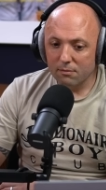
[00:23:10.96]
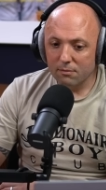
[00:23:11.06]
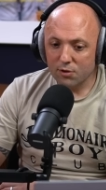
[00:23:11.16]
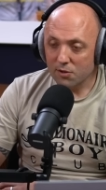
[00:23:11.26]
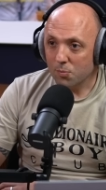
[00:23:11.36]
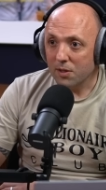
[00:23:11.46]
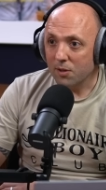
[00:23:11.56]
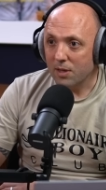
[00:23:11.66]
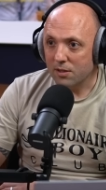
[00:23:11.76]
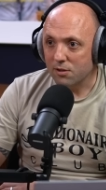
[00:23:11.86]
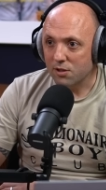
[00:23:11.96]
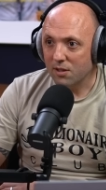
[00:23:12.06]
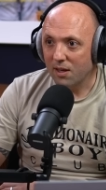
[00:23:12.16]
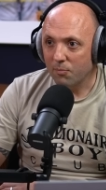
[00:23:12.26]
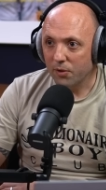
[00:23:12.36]
transmitting the message
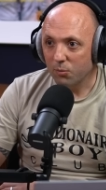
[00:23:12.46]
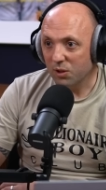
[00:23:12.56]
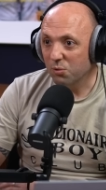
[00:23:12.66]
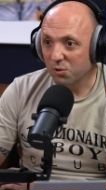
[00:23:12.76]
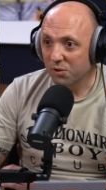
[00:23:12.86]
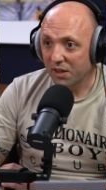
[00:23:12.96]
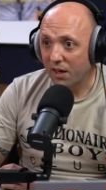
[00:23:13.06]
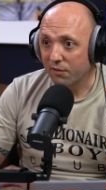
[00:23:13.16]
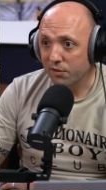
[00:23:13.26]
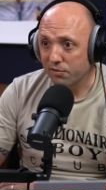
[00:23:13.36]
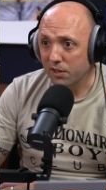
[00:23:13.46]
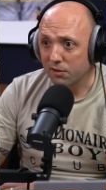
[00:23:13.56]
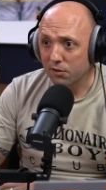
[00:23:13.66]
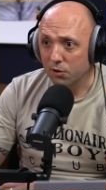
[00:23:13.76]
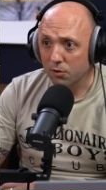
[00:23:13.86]
to him that we no longer have the
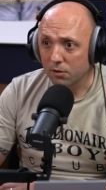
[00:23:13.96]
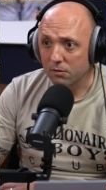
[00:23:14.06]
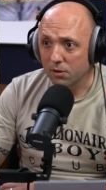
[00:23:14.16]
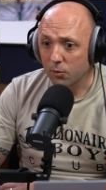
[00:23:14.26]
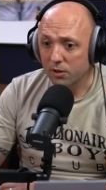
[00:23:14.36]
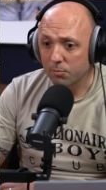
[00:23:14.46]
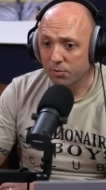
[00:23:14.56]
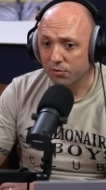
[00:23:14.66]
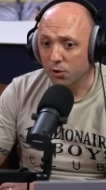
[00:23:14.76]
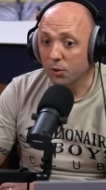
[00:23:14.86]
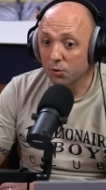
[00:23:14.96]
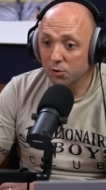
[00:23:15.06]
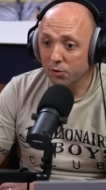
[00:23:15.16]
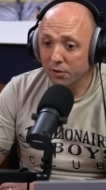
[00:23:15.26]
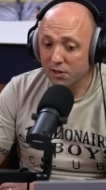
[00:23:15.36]
faith in you that we did before. We no
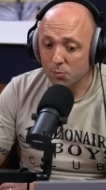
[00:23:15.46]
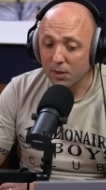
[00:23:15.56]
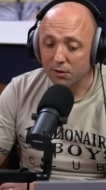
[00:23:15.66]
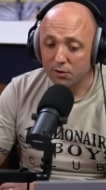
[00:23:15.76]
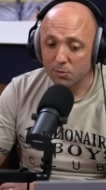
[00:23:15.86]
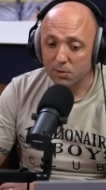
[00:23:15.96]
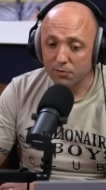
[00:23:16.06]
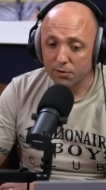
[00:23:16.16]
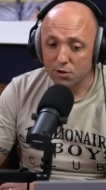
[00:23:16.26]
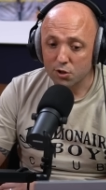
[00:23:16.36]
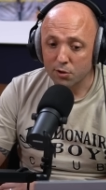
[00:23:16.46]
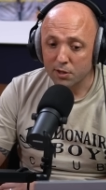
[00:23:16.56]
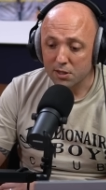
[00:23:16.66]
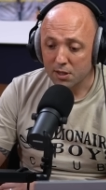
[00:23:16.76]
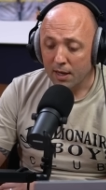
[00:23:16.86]
longer expect you to be first
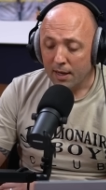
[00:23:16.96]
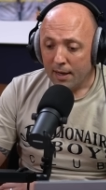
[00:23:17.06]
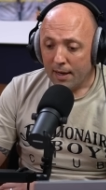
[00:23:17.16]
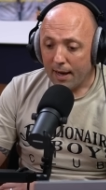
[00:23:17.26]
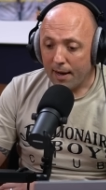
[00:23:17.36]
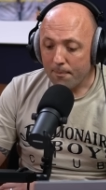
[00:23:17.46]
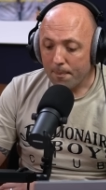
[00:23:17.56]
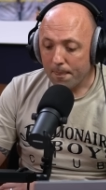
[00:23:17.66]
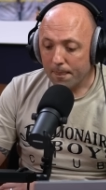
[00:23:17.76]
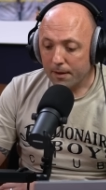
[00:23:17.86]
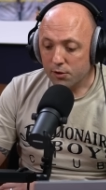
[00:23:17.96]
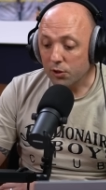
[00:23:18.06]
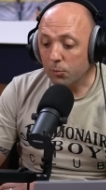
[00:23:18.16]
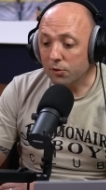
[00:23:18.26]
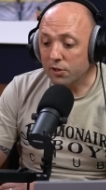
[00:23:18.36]
choice. So
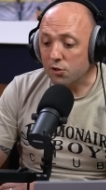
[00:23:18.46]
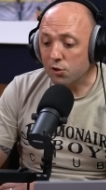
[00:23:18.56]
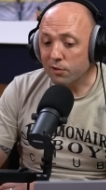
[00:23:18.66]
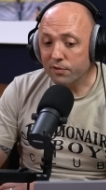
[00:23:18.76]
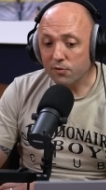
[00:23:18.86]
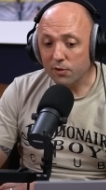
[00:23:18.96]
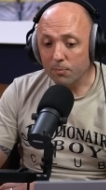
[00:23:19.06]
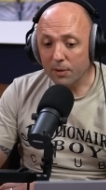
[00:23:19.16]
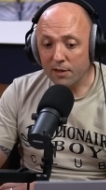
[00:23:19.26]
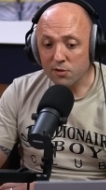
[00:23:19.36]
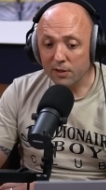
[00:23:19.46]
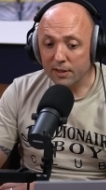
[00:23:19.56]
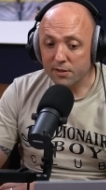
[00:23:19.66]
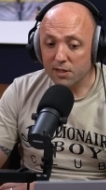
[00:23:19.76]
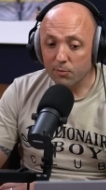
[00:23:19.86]
they will listen to offers for him, but as of the
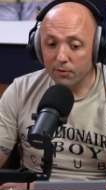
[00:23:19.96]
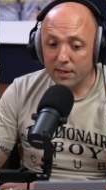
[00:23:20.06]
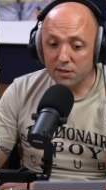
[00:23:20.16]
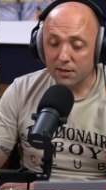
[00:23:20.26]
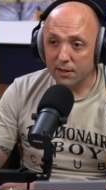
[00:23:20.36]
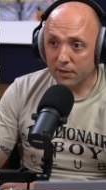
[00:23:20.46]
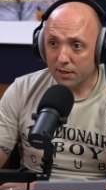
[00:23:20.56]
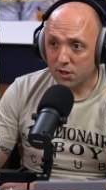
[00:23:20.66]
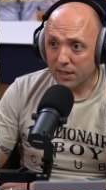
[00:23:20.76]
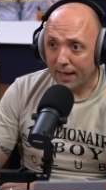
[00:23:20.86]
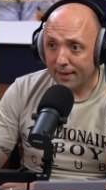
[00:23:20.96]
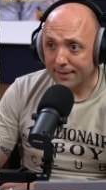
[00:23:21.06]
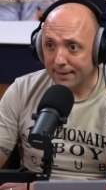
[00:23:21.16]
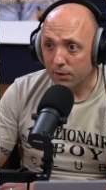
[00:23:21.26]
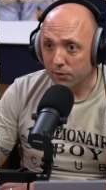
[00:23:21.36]
last time of asking, they haven't actually had
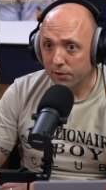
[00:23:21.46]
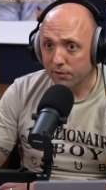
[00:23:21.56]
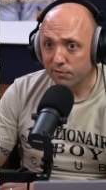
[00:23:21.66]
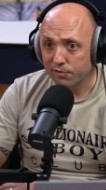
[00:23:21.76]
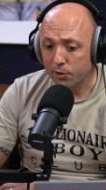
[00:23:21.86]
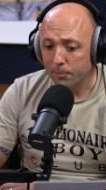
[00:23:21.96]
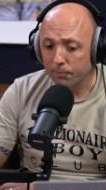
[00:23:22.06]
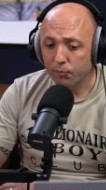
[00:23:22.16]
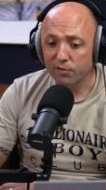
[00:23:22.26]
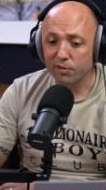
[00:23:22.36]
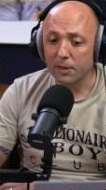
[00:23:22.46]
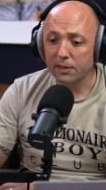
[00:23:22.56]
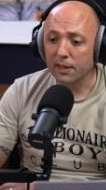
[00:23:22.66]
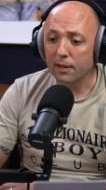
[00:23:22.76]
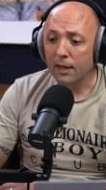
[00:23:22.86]
any or nothing firm for
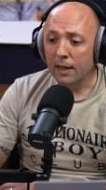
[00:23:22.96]
Meslier.